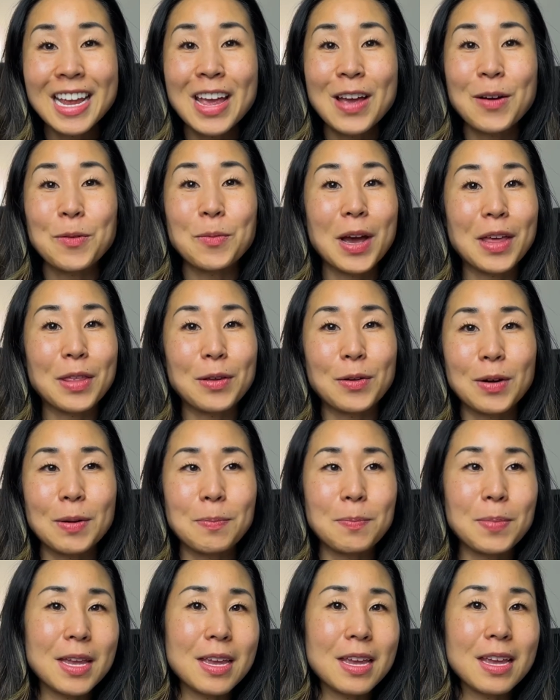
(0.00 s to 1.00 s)
whether it
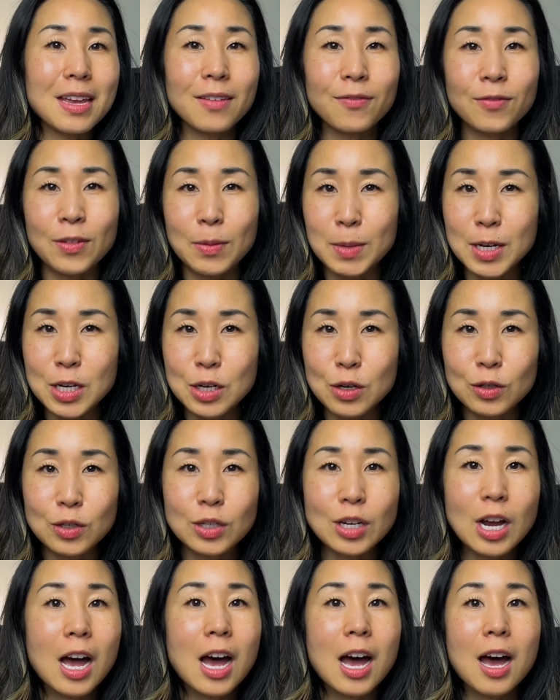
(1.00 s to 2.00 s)
be from a new
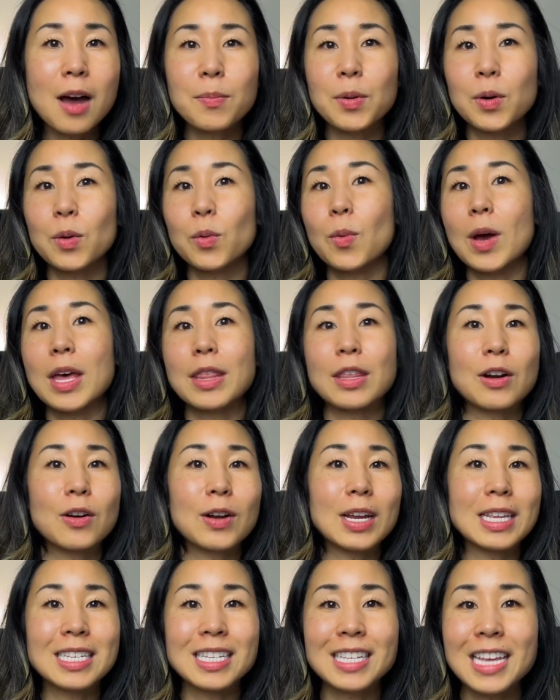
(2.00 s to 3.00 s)
job or whether
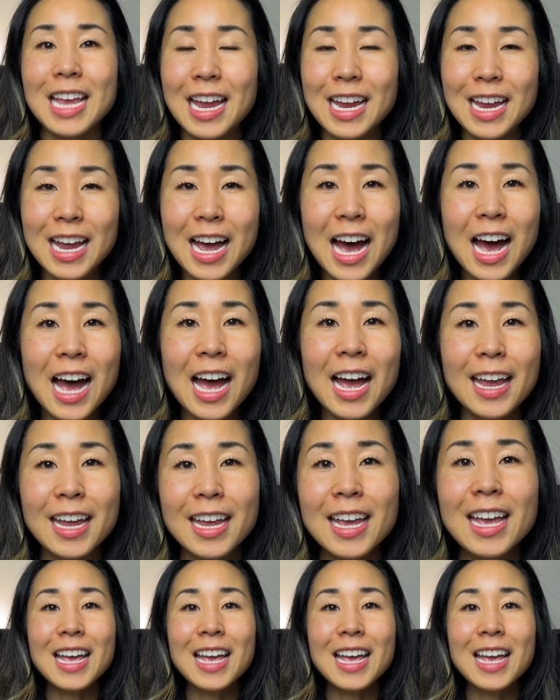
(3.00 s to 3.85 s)
it's AI.